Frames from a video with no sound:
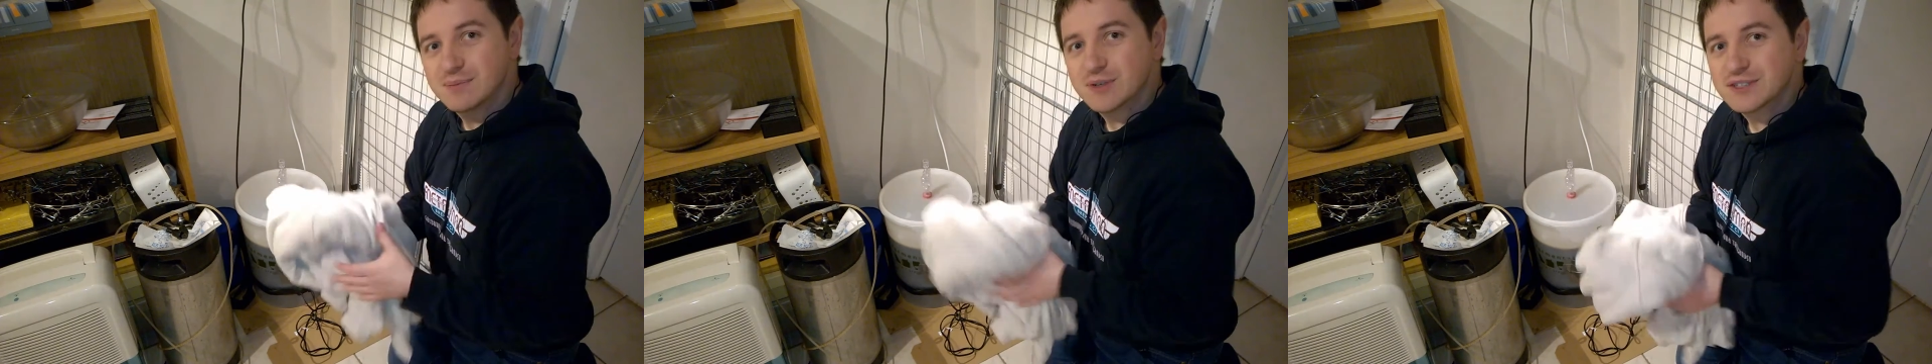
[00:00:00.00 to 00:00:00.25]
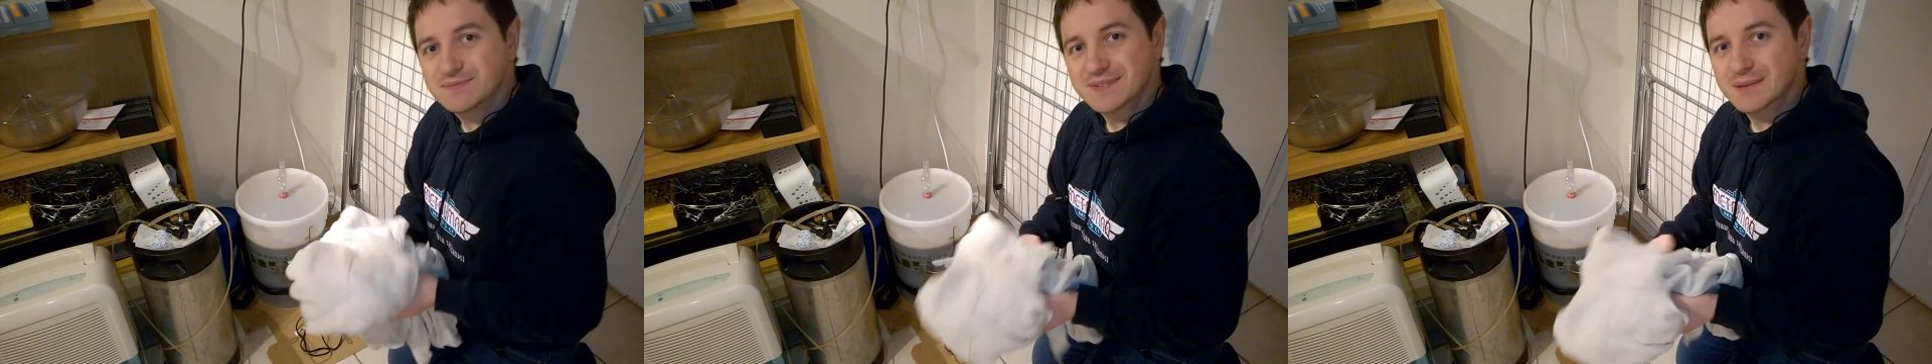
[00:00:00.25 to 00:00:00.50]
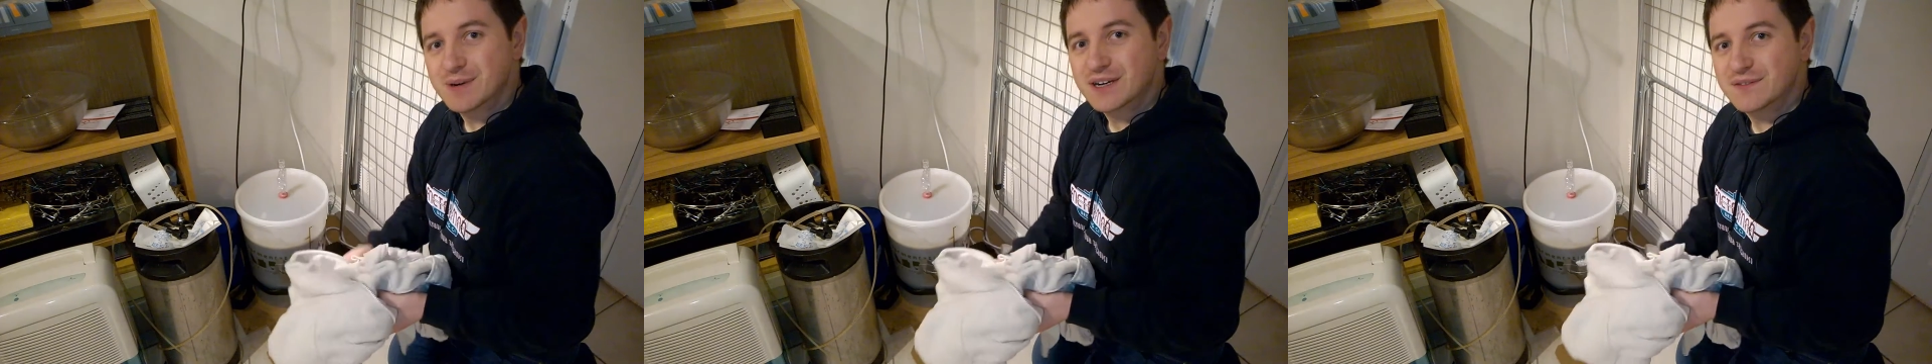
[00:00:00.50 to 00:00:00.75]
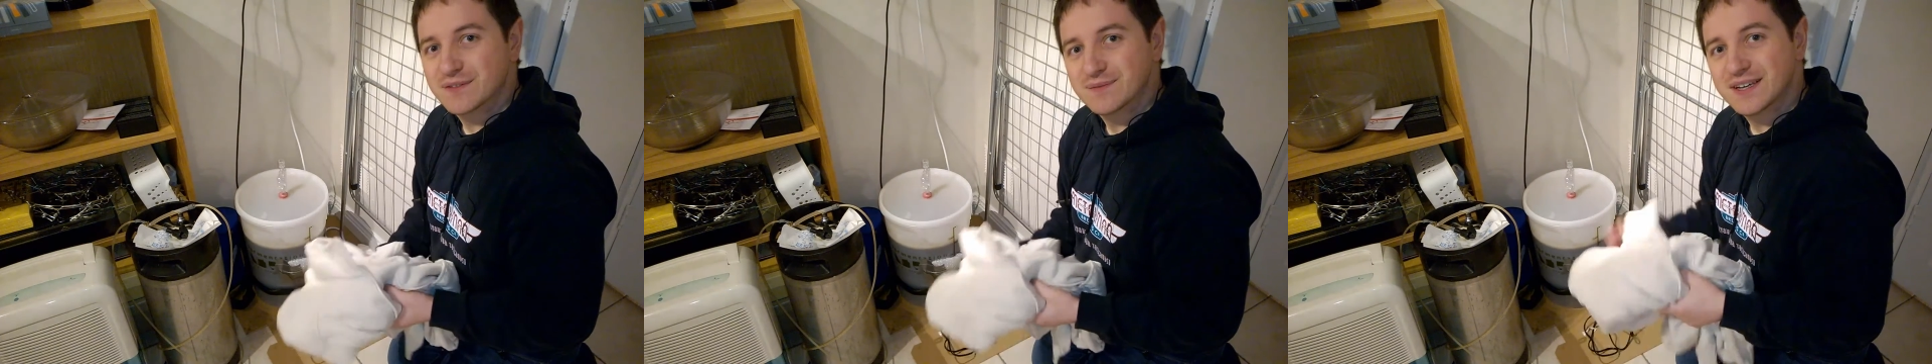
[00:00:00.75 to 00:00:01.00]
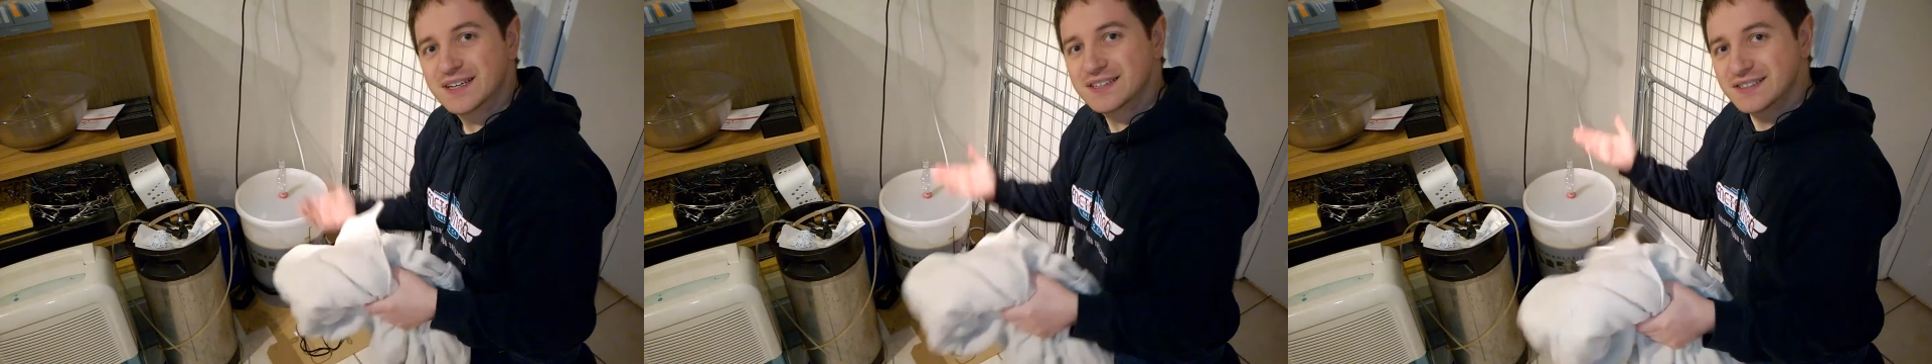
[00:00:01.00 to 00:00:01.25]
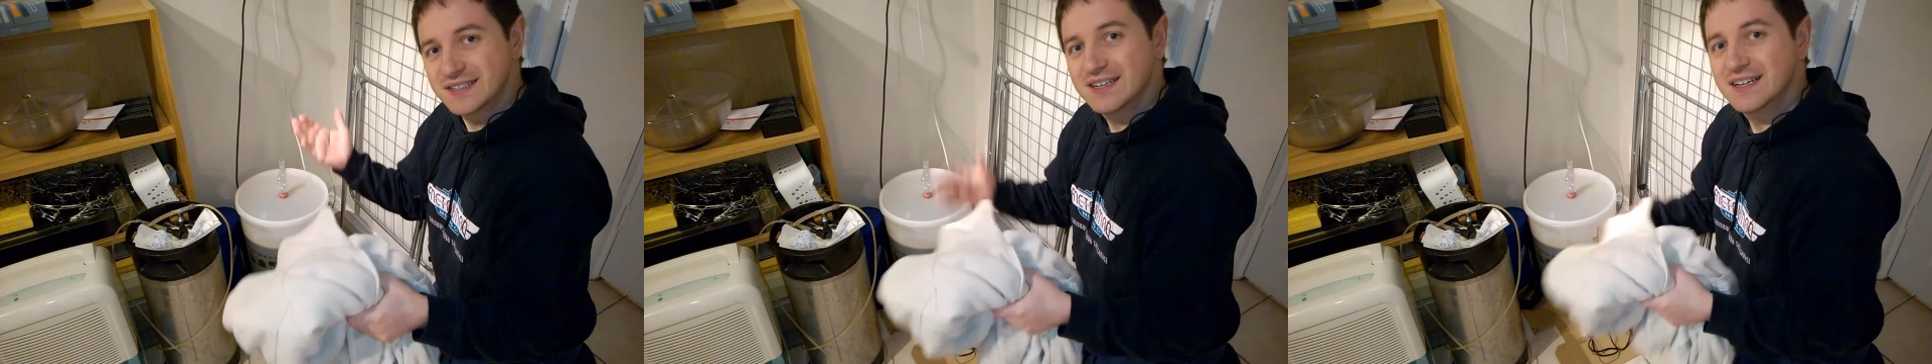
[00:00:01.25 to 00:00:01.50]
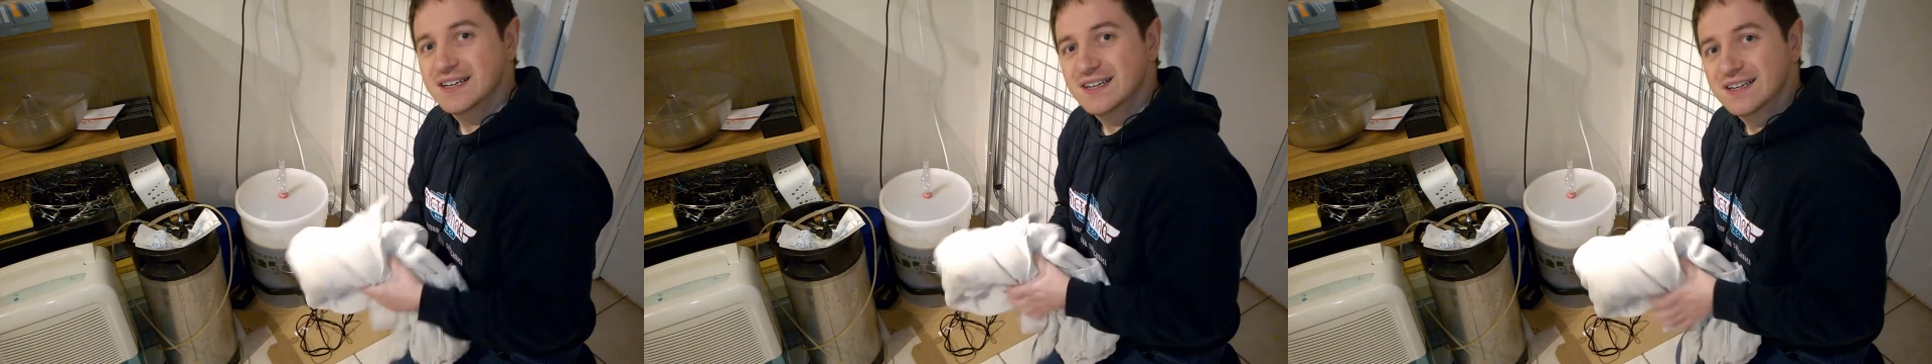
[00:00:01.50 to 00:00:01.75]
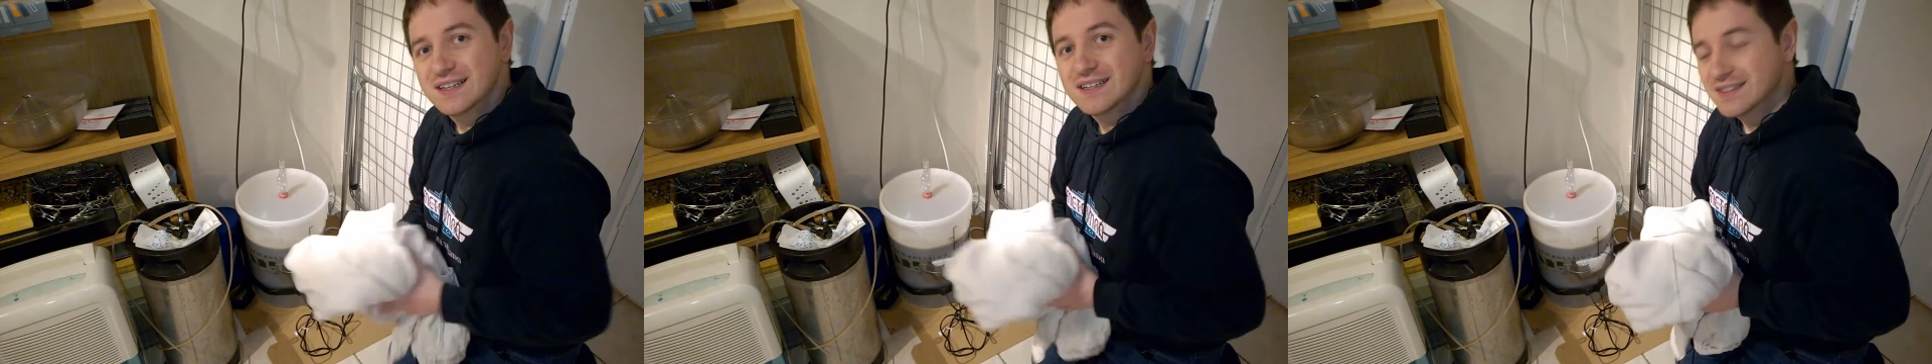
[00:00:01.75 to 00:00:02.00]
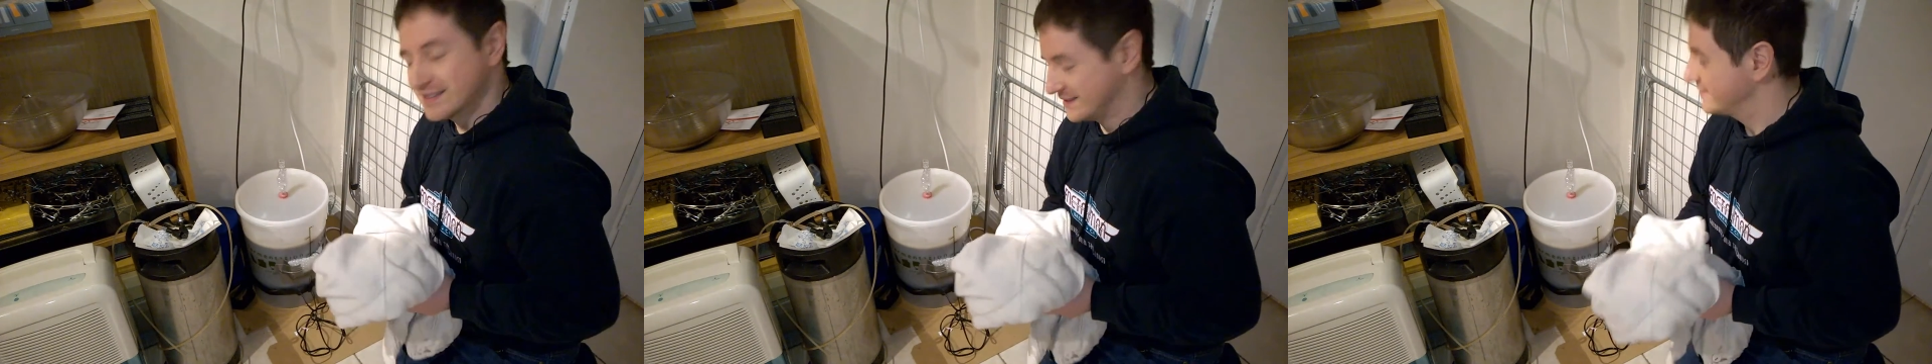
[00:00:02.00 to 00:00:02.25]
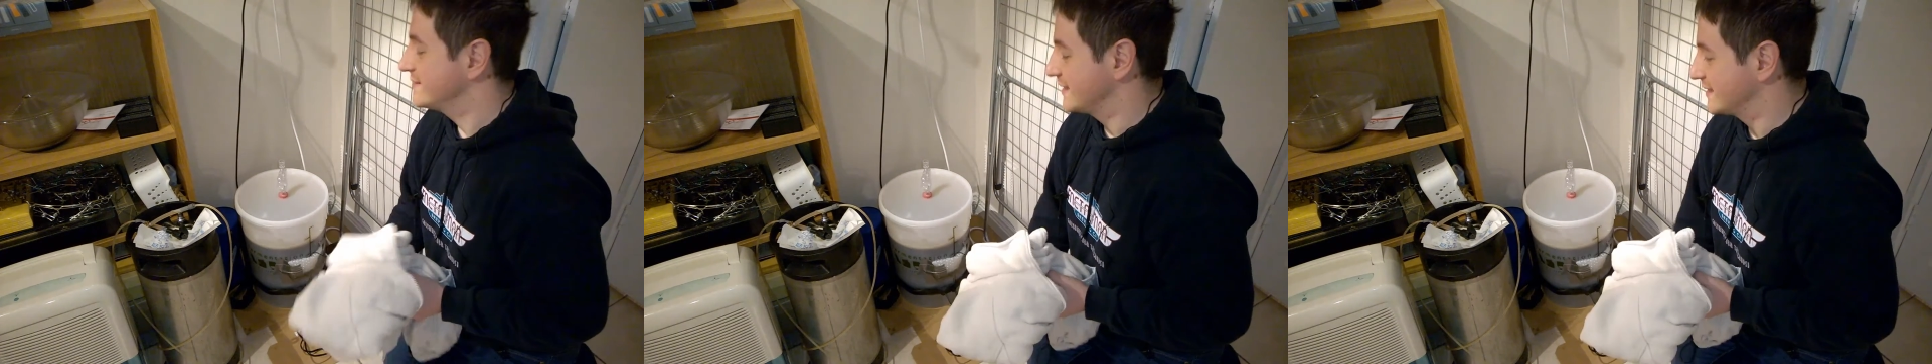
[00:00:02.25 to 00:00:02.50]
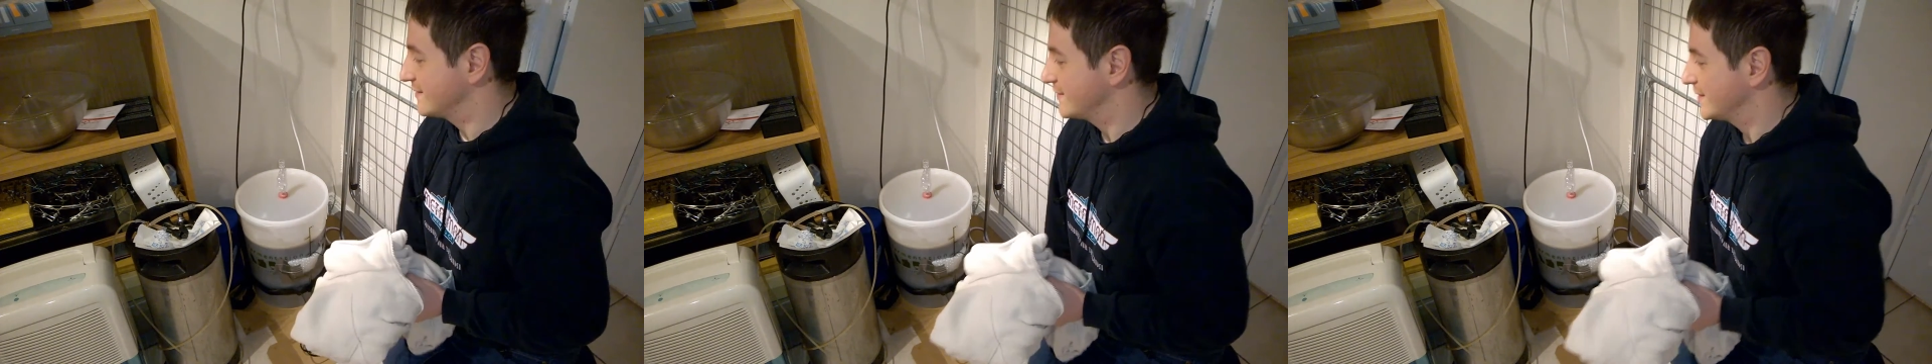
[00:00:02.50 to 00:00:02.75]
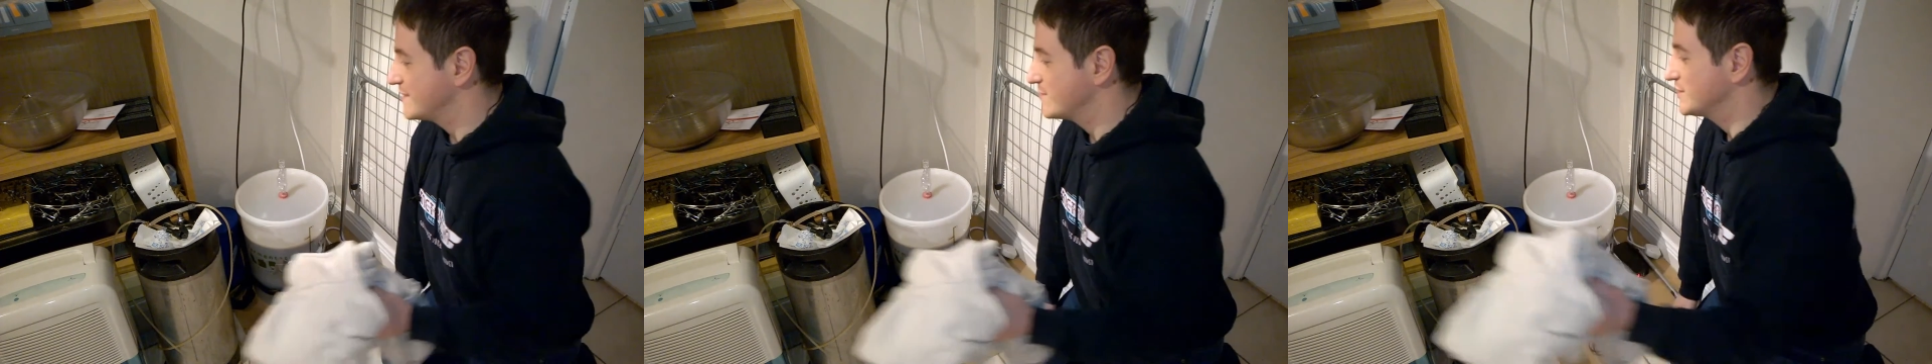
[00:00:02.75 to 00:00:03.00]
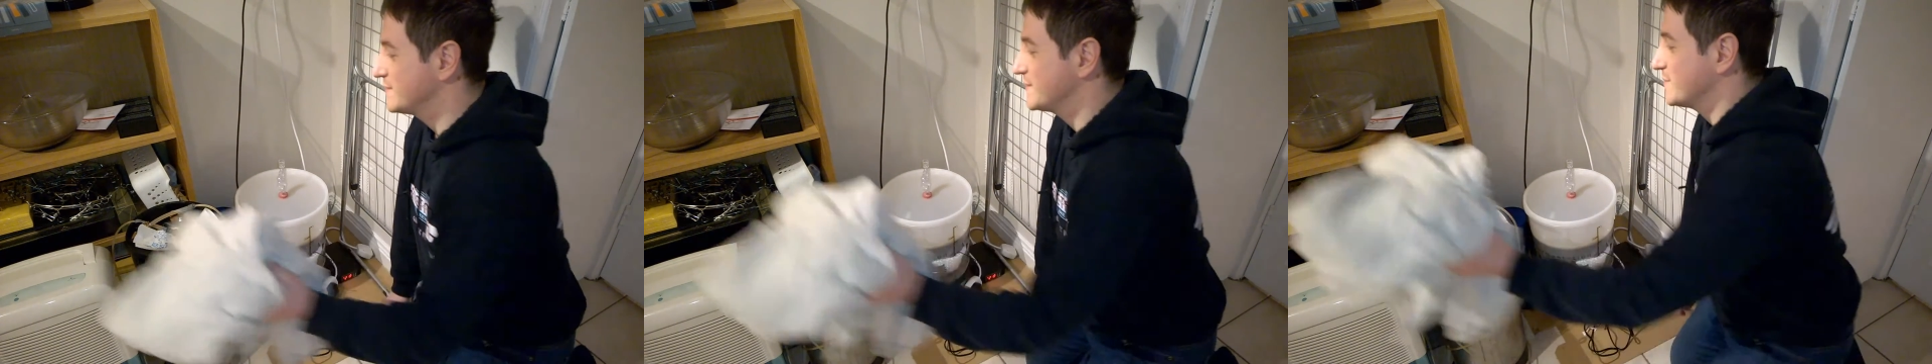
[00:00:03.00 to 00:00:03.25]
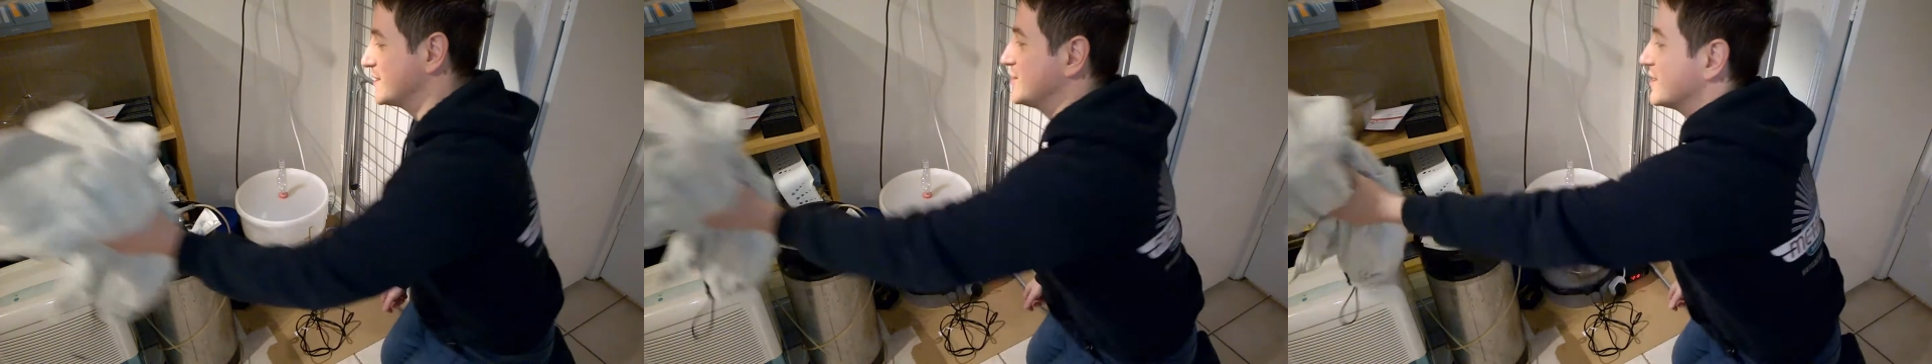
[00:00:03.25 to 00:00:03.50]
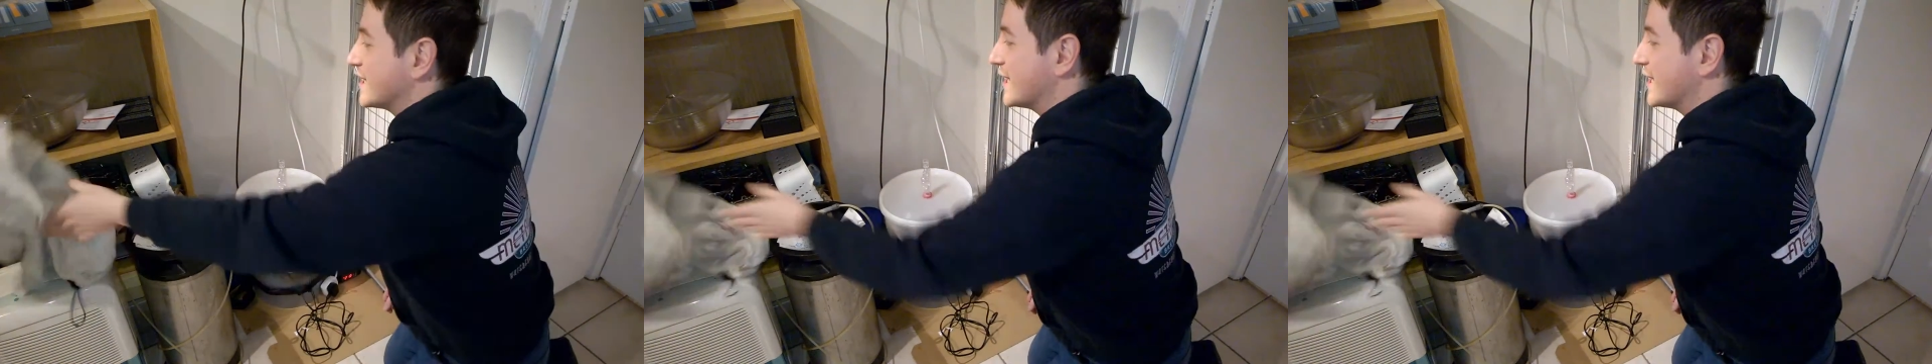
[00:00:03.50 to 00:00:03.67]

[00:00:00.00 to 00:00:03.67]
But apart from that, thank you very much for watching.